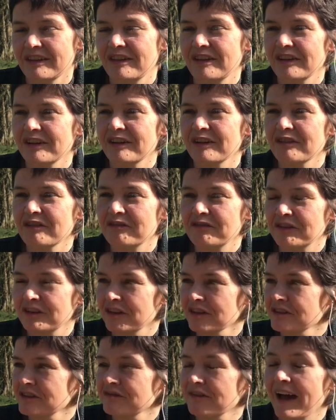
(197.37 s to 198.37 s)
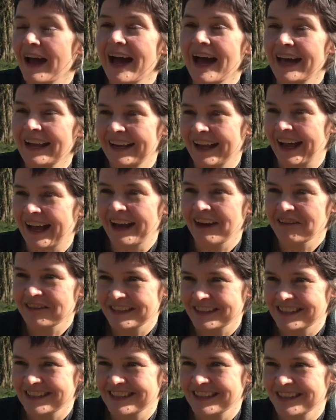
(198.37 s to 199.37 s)
The philosopher Hannah
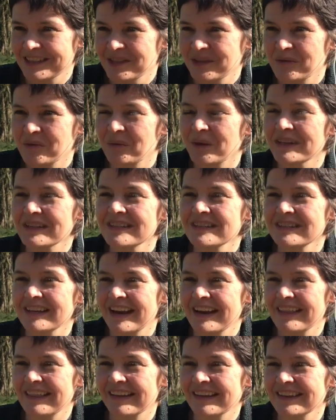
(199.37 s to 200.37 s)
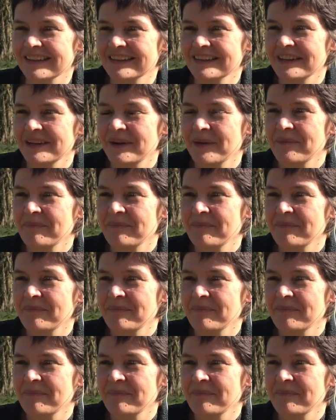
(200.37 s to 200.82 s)
Arendt once said that